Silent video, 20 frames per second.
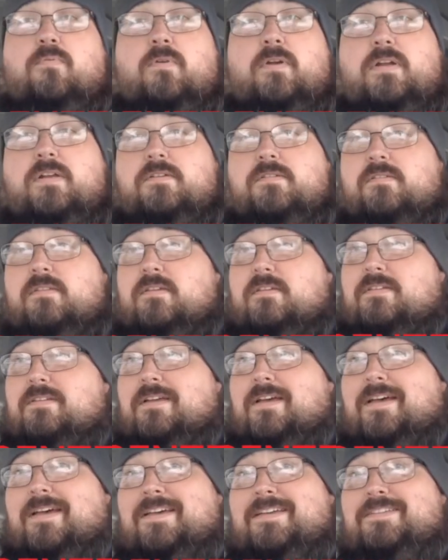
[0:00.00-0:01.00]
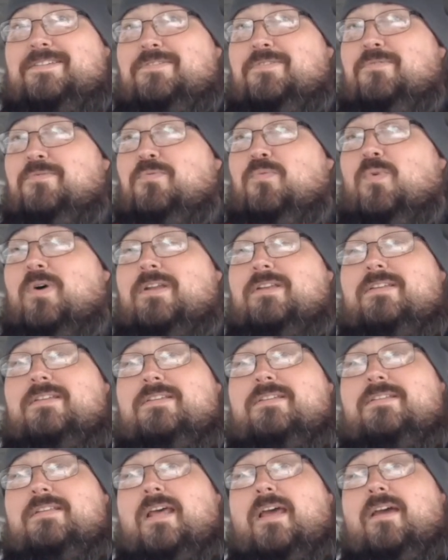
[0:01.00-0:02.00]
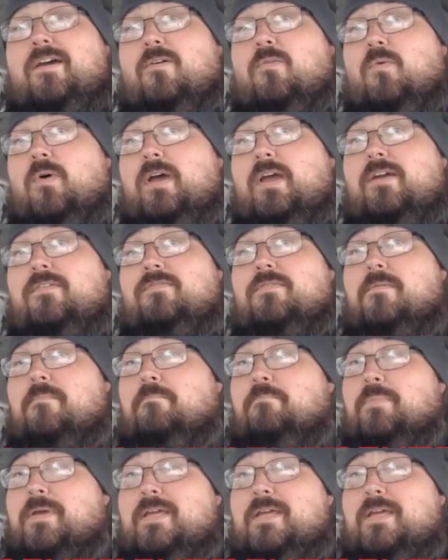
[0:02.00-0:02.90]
preach this, guys. You want to stay away from